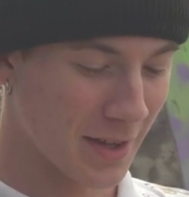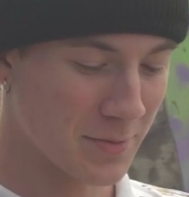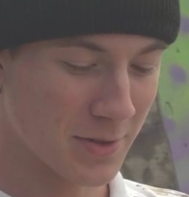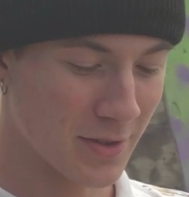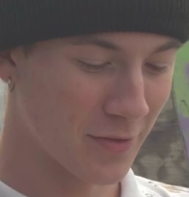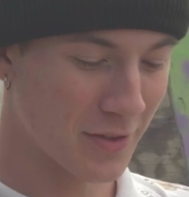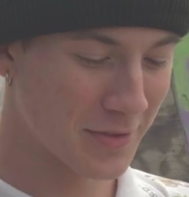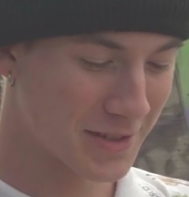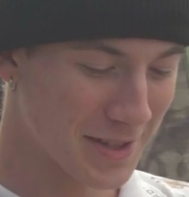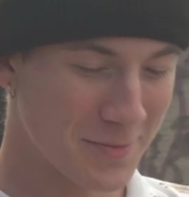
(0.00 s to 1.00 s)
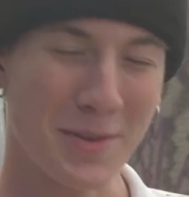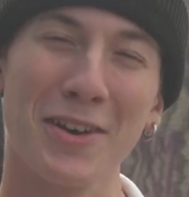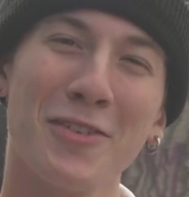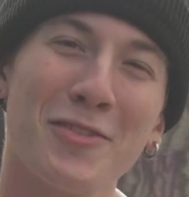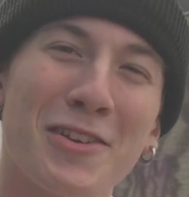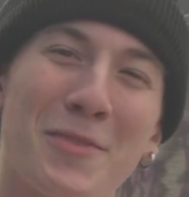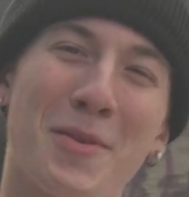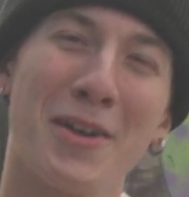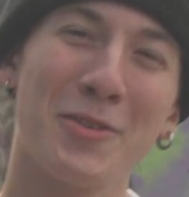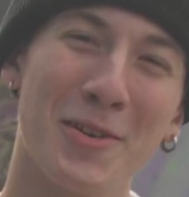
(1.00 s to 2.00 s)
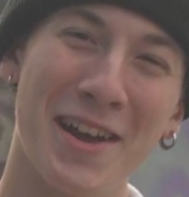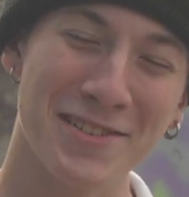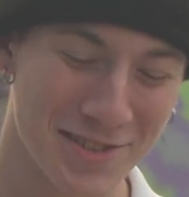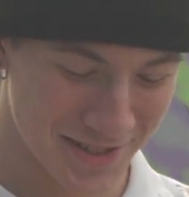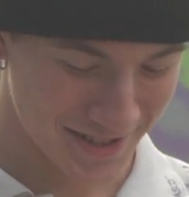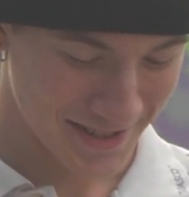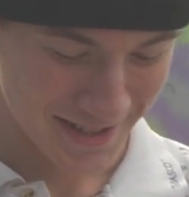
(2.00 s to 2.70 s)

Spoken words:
Comes with a 15mm for your pedal wrench.